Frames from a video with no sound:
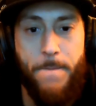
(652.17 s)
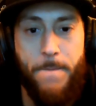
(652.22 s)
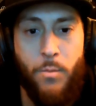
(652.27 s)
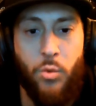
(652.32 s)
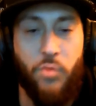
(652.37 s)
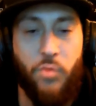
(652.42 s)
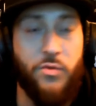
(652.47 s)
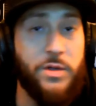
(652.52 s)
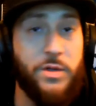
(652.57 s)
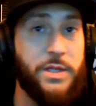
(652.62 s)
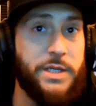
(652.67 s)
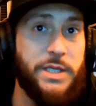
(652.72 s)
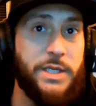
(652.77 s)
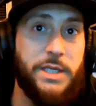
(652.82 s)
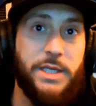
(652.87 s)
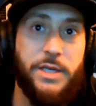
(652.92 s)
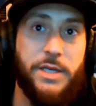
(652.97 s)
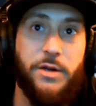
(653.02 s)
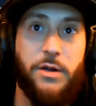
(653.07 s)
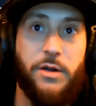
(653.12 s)
we really
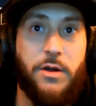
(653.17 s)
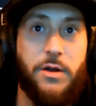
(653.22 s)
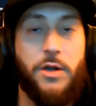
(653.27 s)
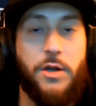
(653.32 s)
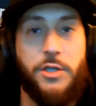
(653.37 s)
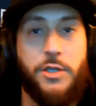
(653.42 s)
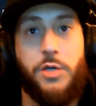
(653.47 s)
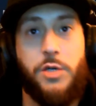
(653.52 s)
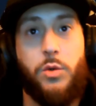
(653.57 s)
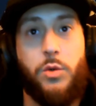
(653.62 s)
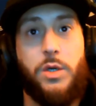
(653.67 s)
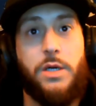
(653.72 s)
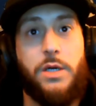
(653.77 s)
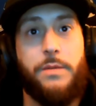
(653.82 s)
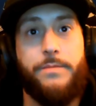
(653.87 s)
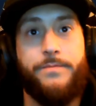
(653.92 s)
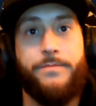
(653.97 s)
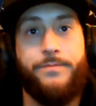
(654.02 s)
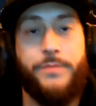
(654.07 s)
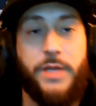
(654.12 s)
need Derek Carr to show up.
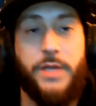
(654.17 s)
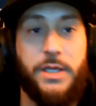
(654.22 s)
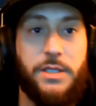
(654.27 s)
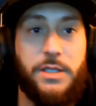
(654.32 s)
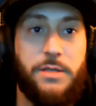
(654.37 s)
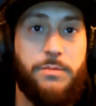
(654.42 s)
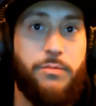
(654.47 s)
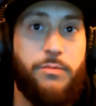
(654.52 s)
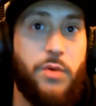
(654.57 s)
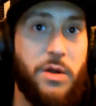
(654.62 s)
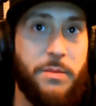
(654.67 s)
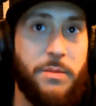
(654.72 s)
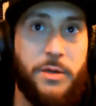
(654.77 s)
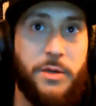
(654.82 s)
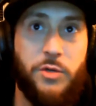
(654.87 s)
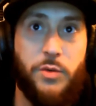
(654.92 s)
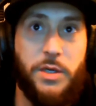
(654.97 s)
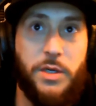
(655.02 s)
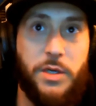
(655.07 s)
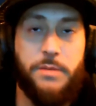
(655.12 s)
That's pretty
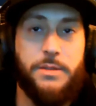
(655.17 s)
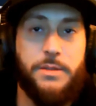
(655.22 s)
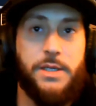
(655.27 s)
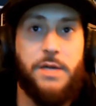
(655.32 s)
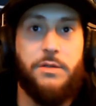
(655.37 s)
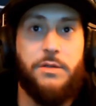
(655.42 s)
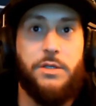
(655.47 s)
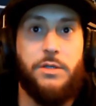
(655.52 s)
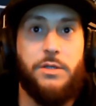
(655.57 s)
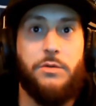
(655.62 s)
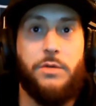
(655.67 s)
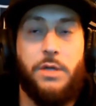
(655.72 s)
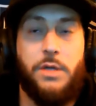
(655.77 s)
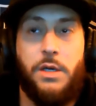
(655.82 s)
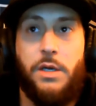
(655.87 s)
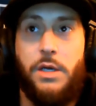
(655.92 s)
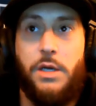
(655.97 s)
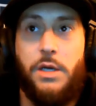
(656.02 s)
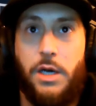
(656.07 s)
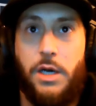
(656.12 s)
much what it comes down to.
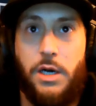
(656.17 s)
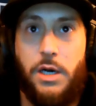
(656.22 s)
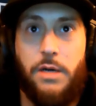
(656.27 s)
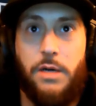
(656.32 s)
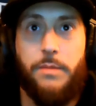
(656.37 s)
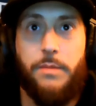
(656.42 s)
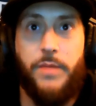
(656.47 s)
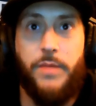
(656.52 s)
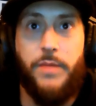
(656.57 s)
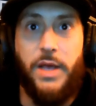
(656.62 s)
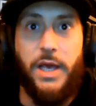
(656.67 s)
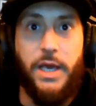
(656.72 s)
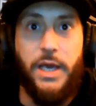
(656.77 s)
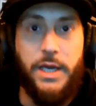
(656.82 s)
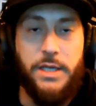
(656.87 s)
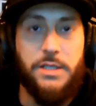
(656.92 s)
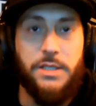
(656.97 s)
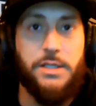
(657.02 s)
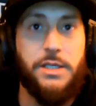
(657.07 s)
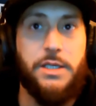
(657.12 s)
The
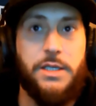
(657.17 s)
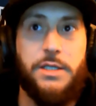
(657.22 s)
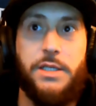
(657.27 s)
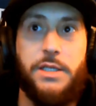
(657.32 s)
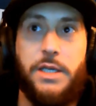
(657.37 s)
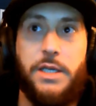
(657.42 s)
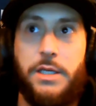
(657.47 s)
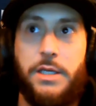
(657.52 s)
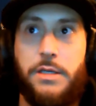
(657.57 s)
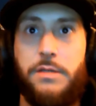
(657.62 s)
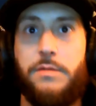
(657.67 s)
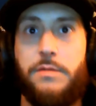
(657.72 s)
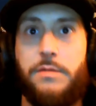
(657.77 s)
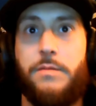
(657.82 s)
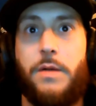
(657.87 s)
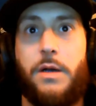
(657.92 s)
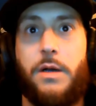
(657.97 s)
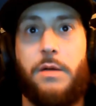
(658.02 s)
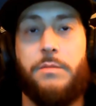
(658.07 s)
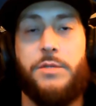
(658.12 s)
inconsistent
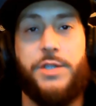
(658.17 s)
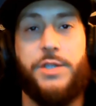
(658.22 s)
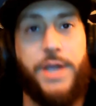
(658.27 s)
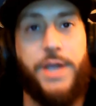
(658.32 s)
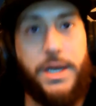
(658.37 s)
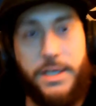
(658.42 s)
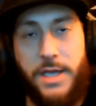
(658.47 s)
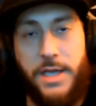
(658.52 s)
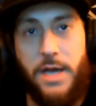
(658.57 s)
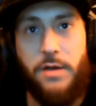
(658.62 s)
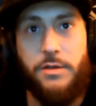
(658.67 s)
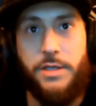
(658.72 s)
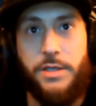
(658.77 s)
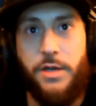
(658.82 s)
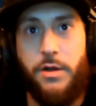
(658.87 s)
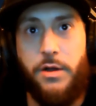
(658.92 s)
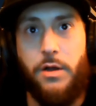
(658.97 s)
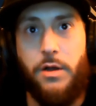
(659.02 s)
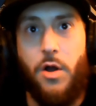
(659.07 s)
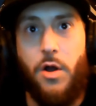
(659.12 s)
check down
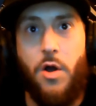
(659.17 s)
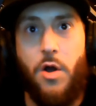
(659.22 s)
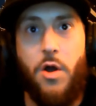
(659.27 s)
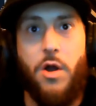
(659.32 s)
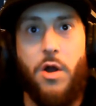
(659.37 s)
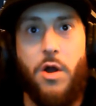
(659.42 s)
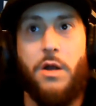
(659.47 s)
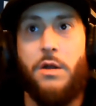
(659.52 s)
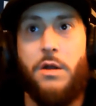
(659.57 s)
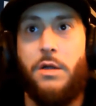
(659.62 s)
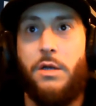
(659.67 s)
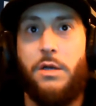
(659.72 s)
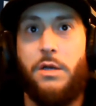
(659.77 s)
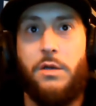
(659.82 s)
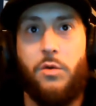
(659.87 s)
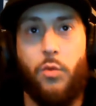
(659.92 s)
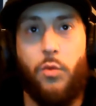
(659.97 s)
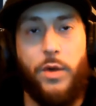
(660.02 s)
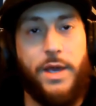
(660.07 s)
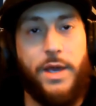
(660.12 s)
Derek Carr,
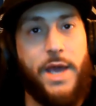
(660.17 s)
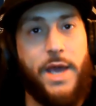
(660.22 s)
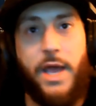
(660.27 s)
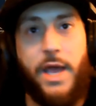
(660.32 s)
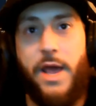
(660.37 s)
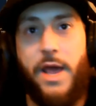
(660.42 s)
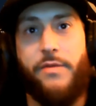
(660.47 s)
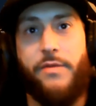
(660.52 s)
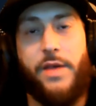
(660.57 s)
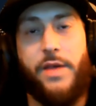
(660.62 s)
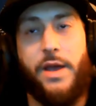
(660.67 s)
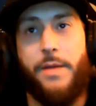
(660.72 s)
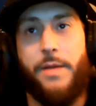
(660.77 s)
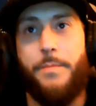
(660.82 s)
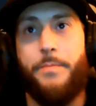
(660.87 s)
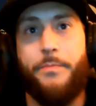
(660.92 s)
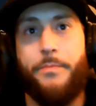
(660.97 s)
we can't have that.